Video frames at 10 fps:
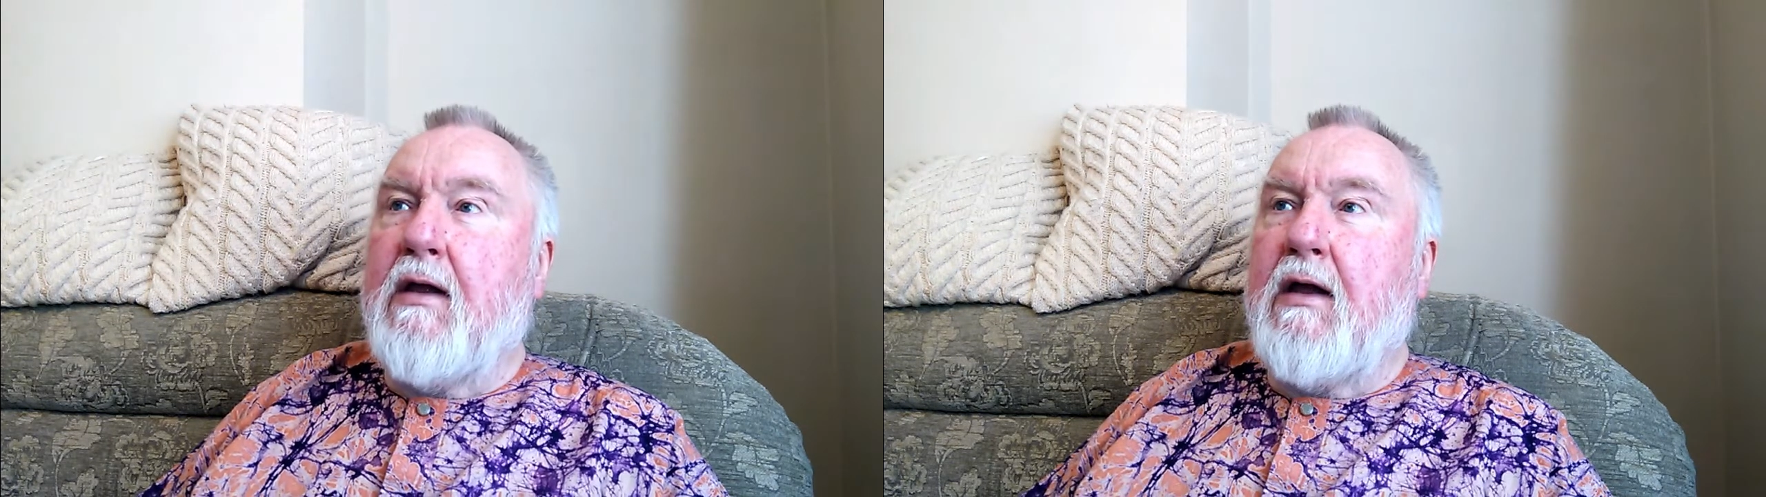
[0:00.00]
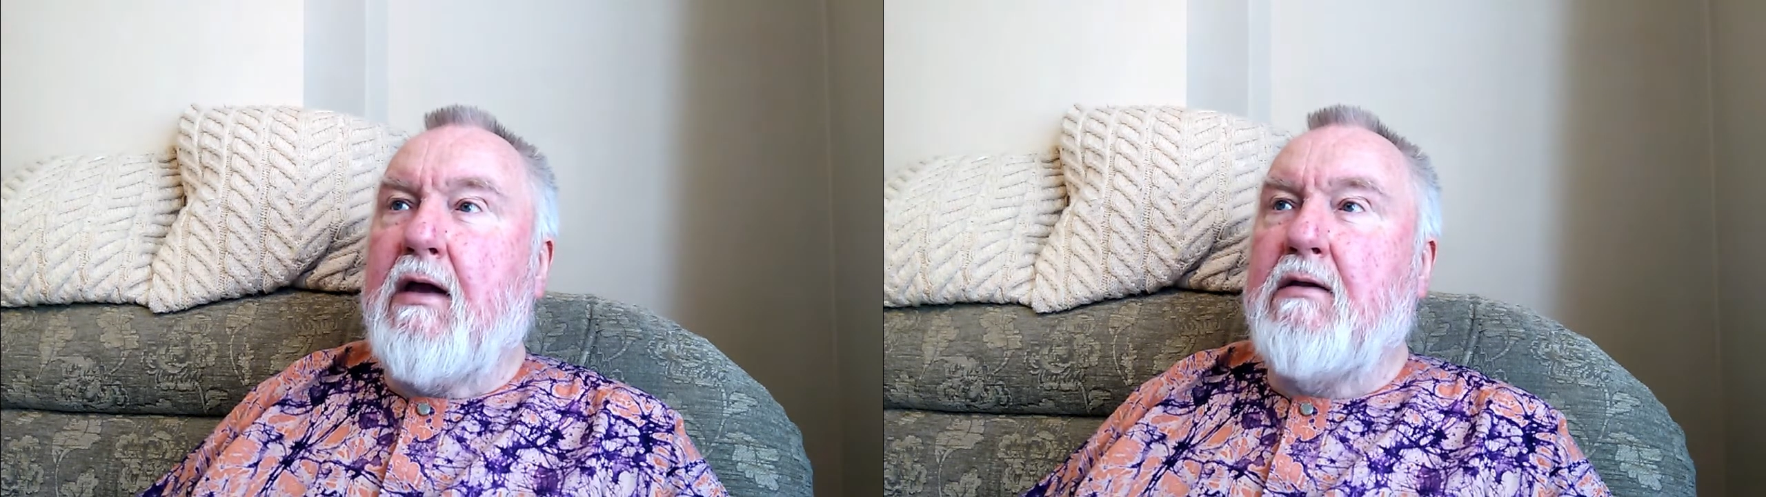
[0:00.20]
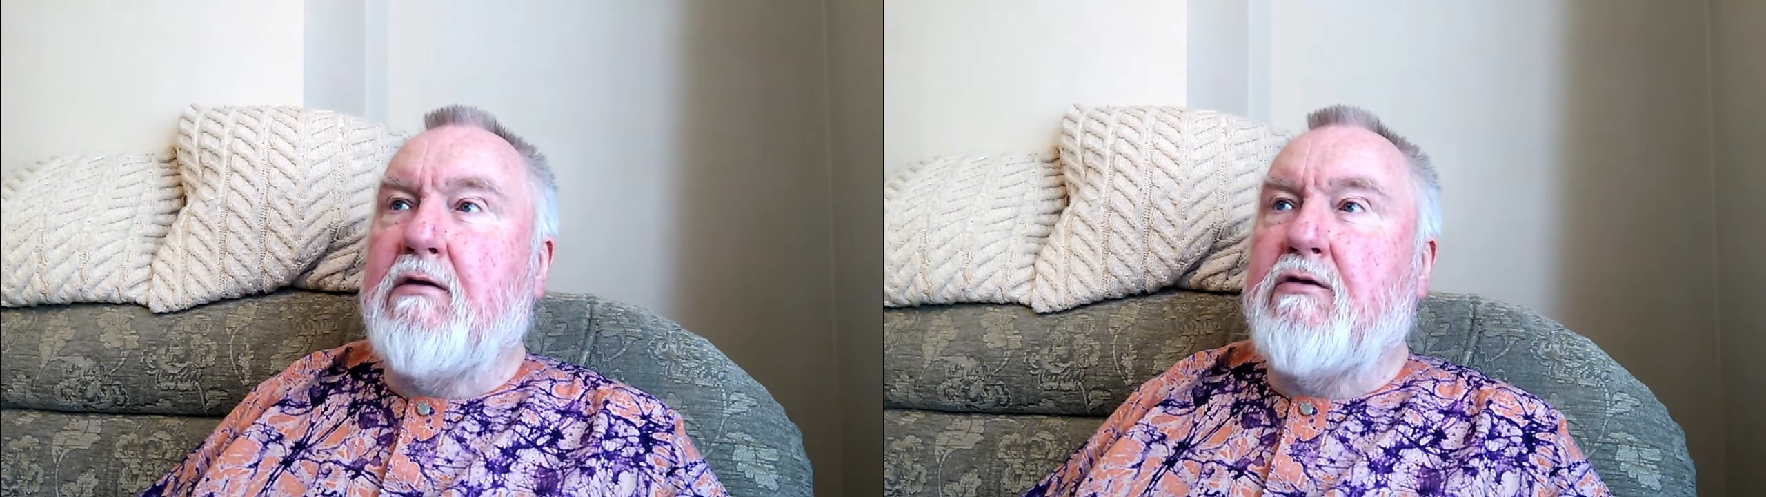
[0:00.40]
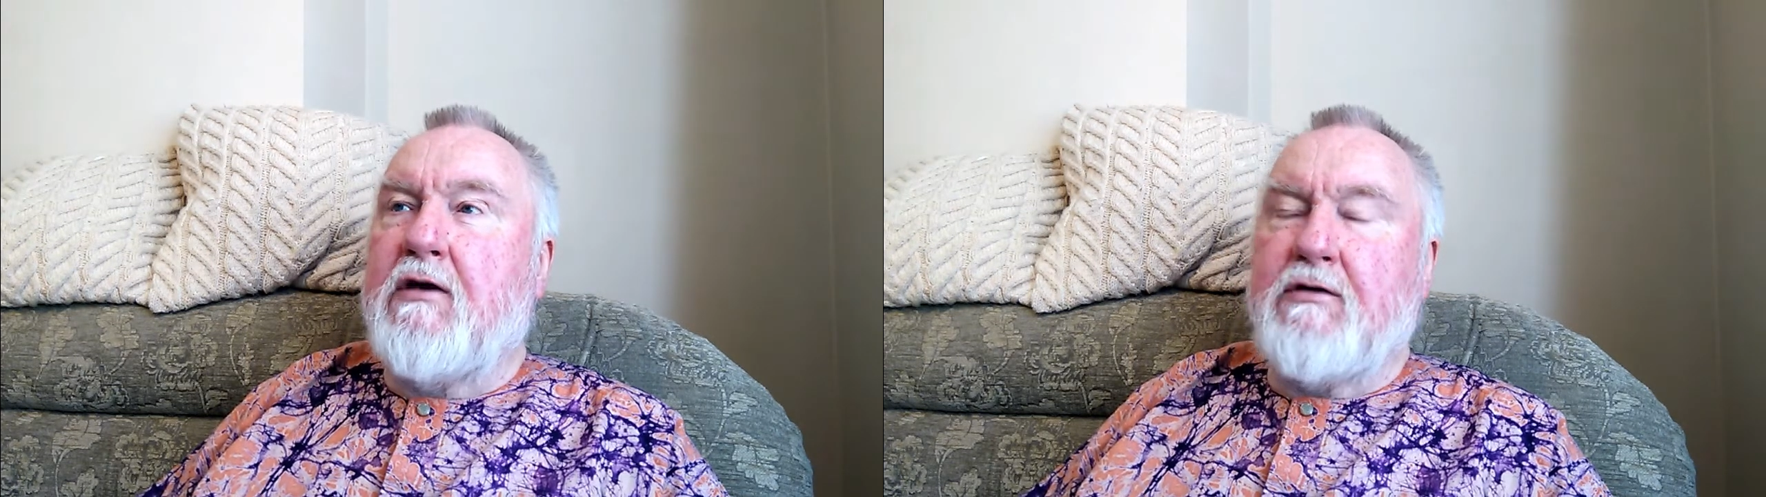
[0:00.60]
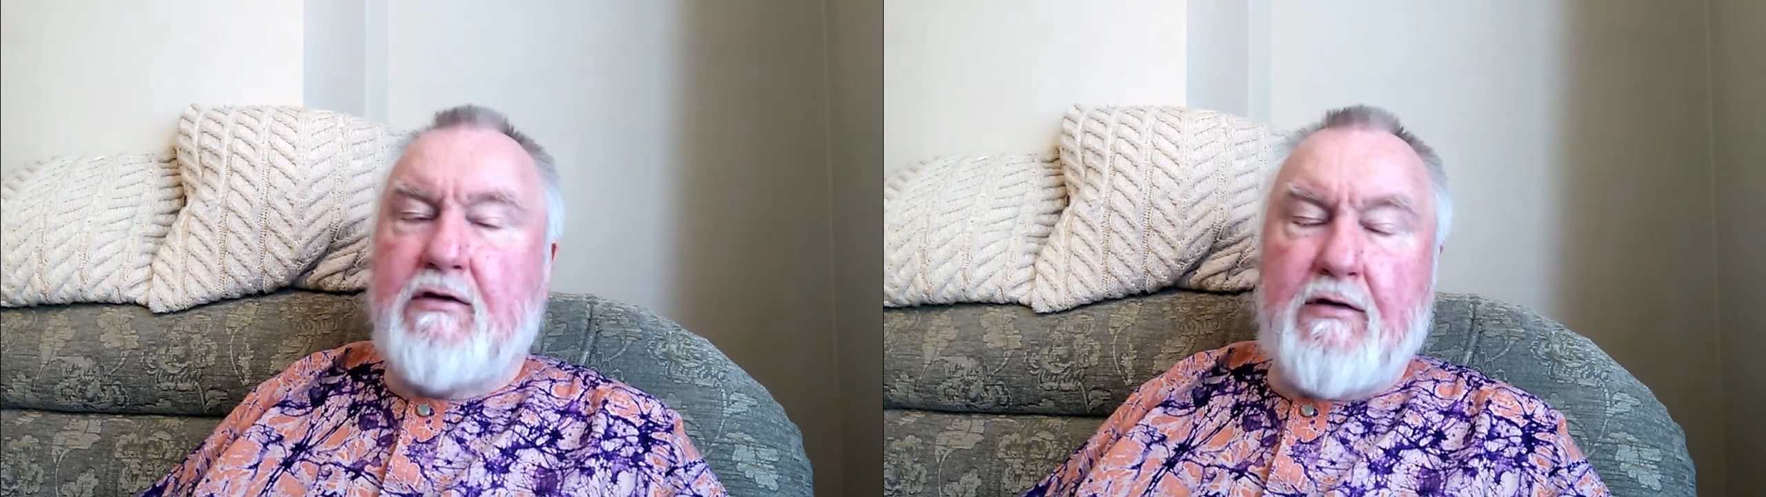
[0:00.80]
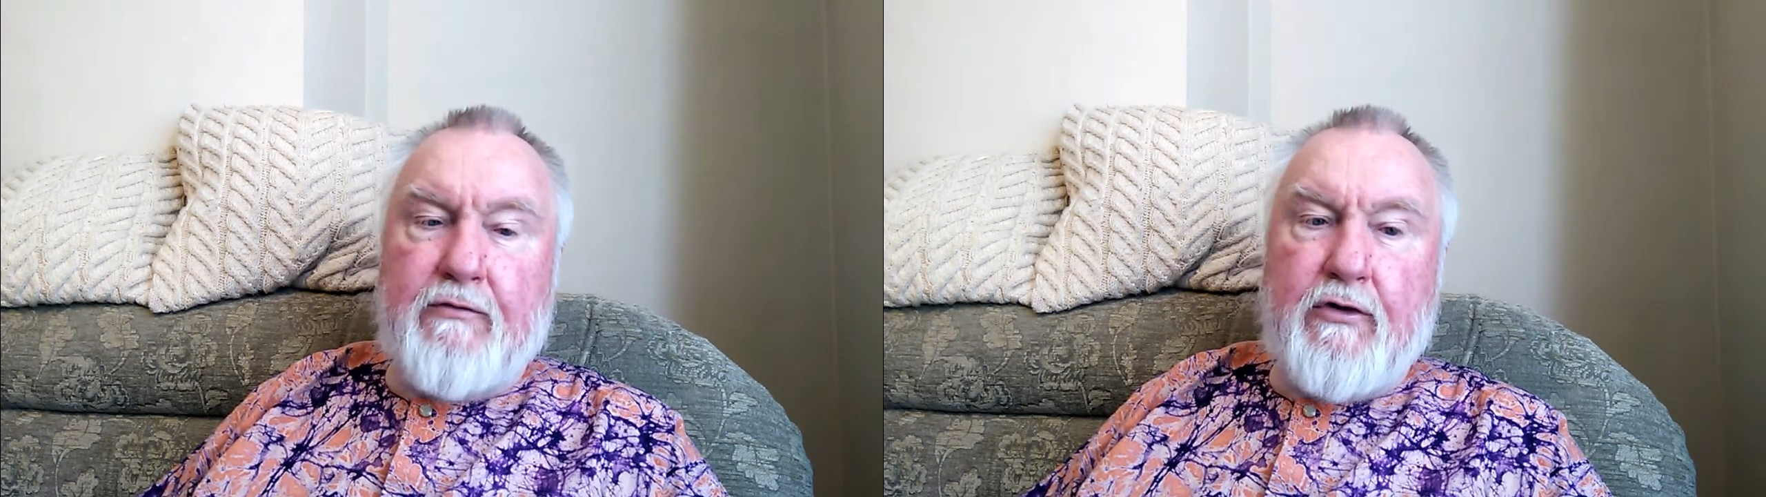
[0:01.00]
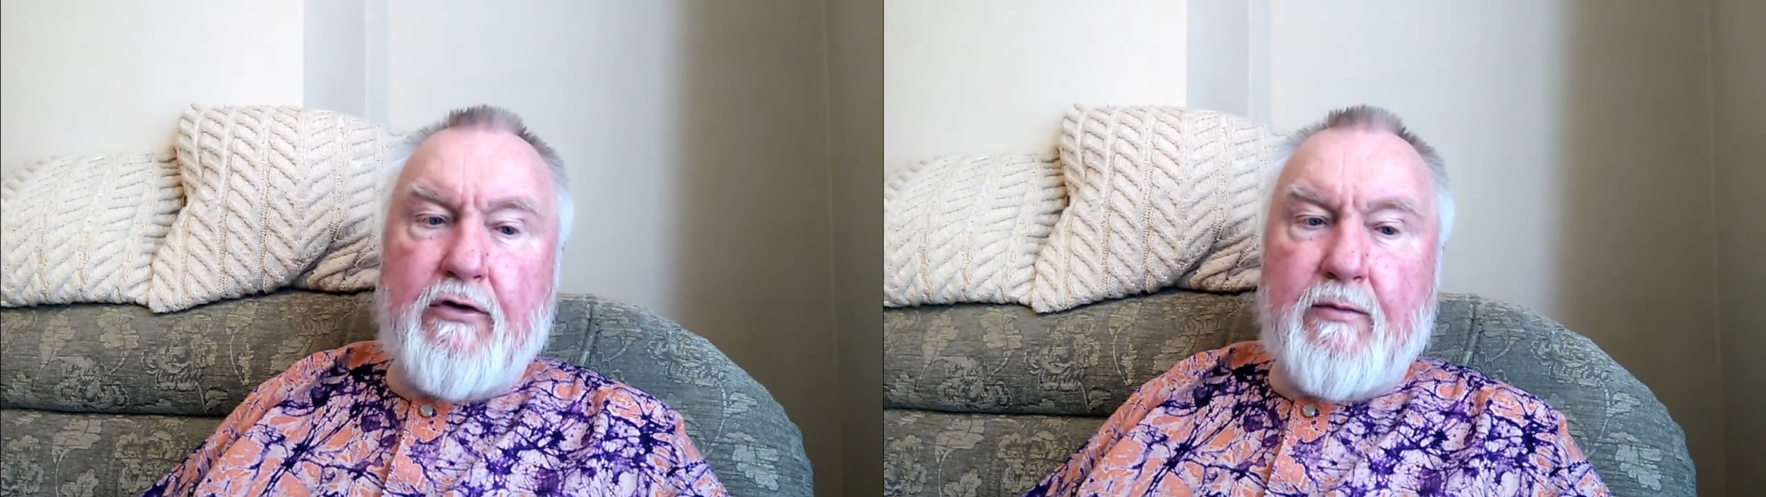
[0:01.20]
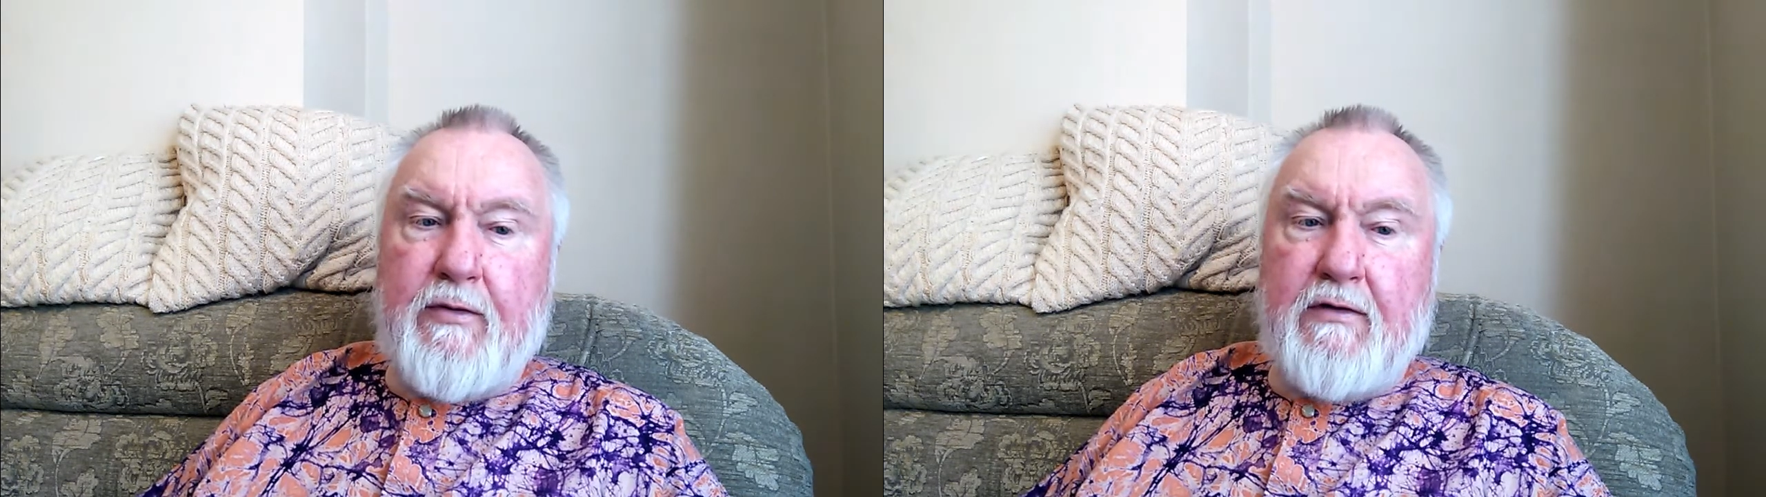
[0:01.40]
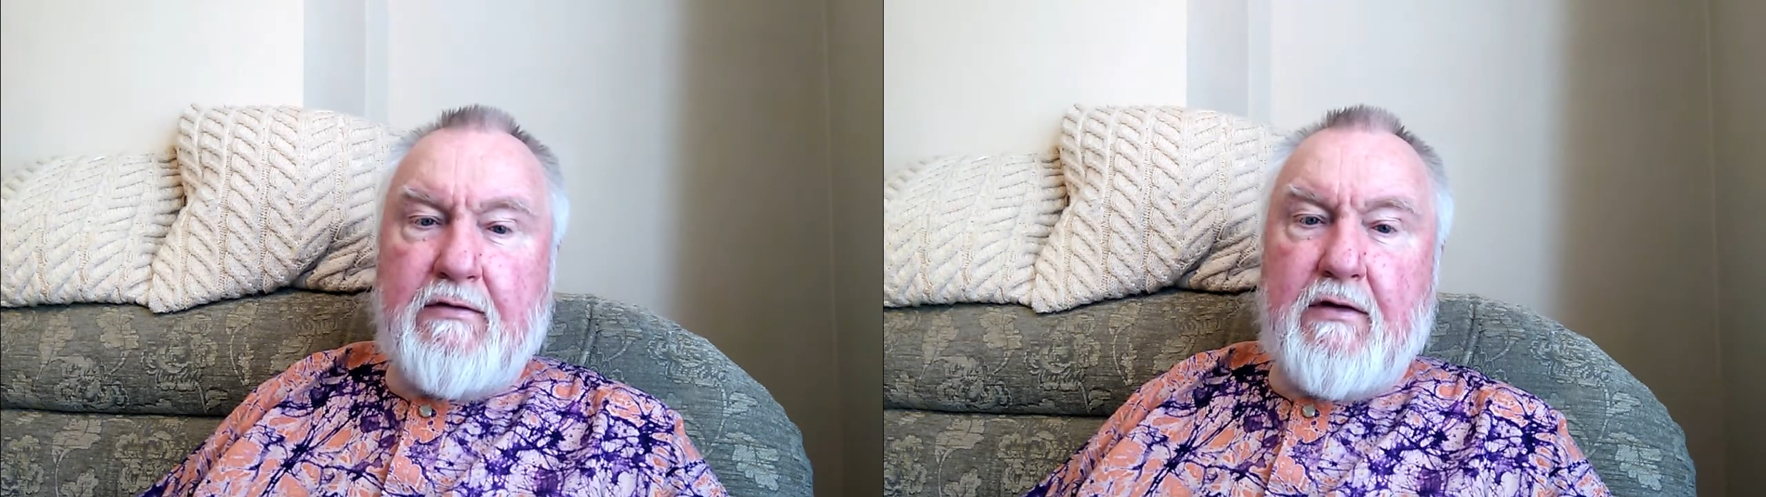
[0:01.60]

And the tragedy of Europe is